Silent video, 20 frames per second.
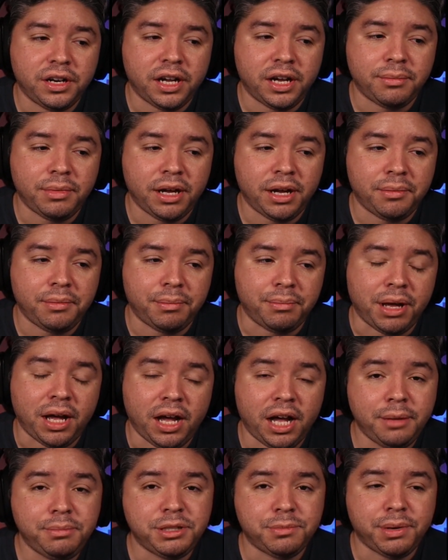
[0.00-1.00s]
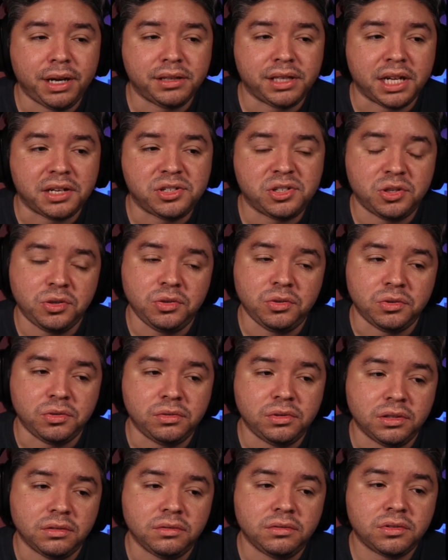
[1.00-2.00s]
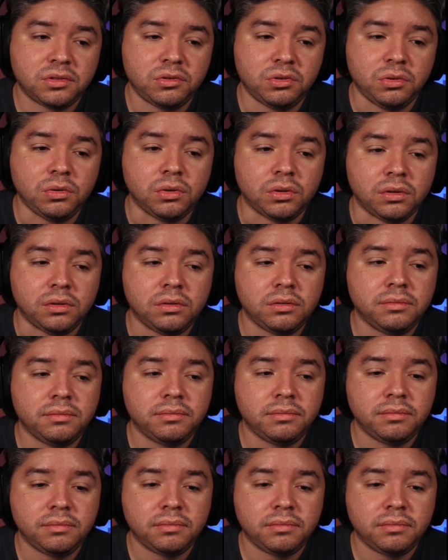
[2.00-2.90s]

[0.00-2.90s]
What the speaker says: I'm hyped about that too. You know, it's cool.